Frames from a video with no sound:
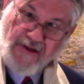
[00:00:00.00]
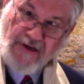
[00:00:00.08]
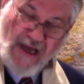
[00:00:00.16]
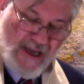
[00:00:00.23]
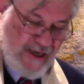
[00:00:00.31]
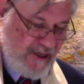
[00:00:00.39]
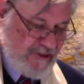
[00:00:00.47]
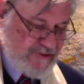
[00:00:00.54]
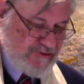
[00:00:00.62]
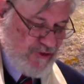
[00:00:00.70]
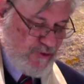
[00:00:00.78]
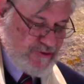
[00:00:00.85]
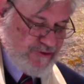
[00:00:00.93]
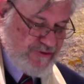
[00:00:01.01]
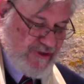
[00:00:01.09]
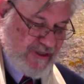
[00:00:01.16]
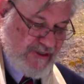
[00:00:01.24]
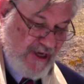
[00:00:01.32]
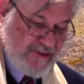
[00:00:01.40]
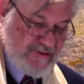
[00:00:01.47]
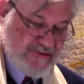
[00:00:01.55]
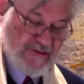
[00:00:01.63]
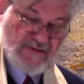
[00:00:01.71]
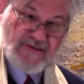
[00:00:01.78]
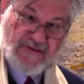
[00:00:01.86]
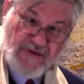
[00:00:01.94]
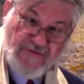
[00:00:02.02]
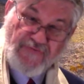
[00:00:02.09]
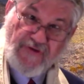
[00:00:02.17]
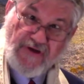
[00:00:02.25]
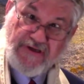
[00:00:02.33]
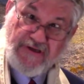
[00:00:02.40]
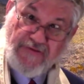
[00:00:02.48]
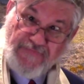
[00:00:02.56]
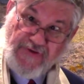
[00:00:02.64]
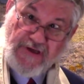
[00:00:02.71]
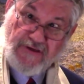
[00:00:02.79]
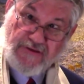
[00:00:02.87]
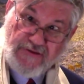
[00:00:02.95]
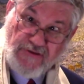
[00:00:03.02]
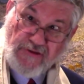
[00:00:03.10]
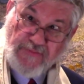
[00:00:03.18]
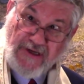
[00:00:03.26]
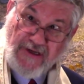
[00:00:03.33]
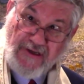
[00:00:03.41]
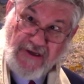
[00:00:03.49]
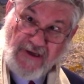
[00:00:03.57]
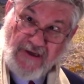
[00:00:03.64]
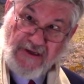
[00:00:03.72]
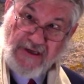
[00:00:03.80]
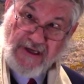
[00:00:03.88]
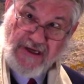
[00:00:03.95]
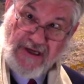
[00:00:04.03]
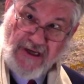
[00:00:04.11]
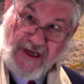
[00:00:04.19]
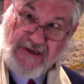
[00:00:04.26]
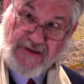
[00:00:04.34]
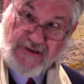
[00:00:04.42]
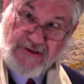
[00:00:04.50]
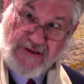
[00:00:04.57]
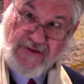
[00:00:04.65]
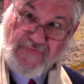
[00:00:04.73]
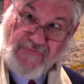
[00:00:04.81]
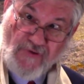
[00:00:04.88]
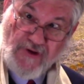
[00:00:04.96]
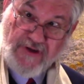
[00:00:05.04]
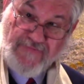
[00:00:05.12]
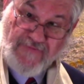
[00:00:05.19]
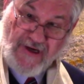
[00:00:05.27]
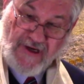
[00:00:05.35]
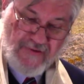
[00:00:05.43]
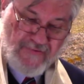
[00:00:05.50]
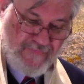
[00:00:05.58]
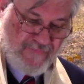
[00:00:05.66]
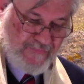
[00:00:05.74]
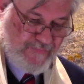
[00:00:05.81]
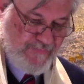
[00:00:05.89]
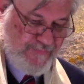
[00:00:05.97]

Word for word: other Allied soldiers had not successfully defeated Germany in 1945,